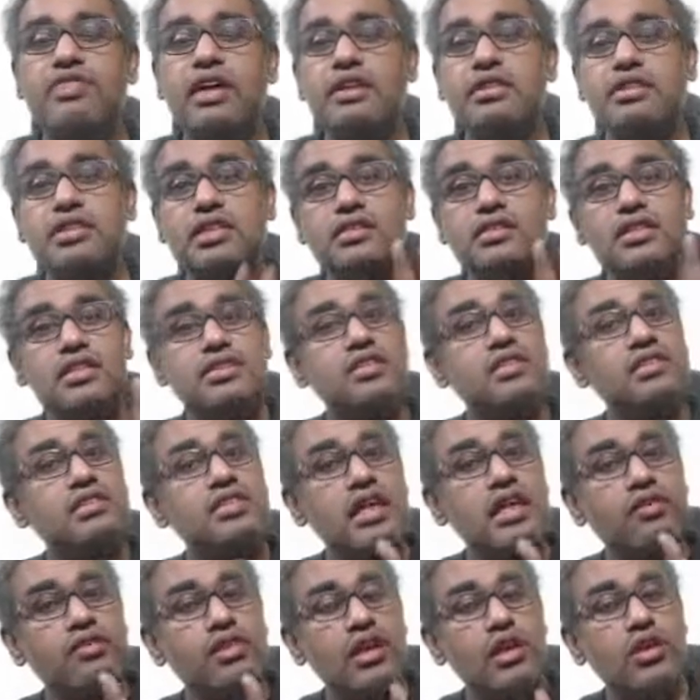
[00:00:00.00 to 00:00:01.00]
C6,
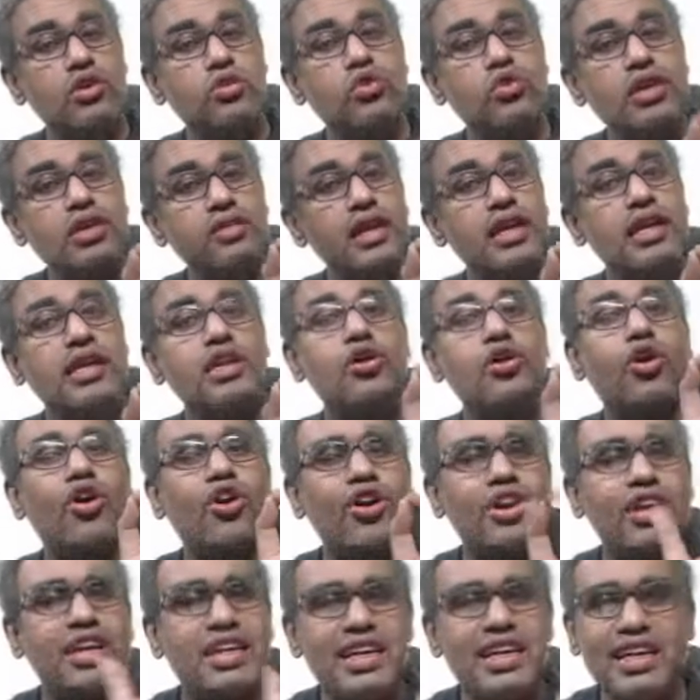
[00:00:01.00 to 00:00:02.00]
C7 root value
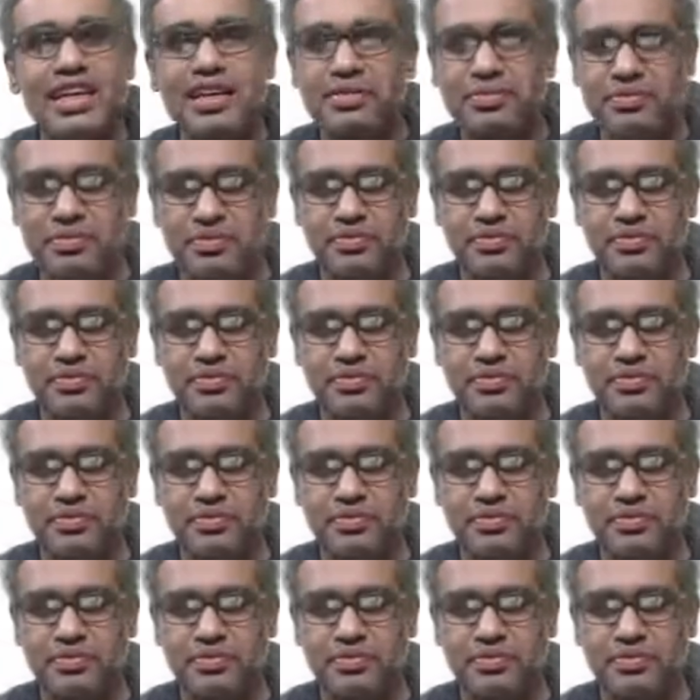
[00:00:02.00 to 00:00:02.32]
only.